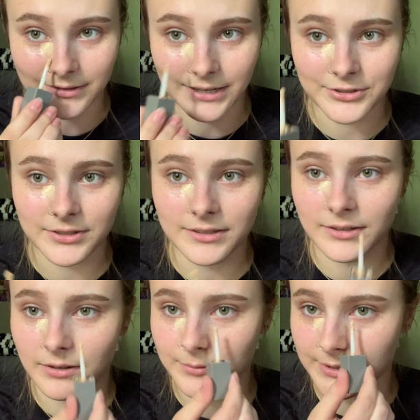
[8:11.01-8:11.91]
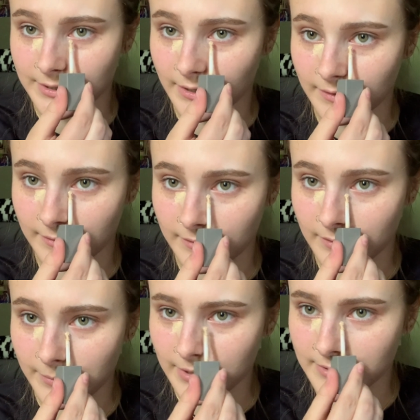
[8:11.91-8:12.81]
Actually, no, I'm just lying.
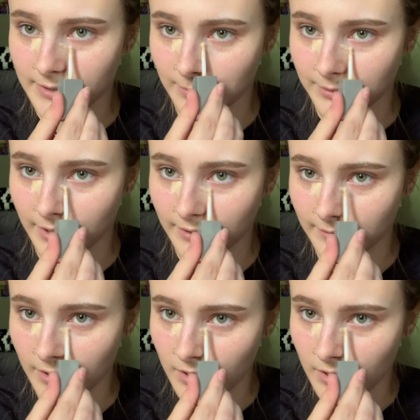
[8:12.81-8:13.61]
Let me stop lying.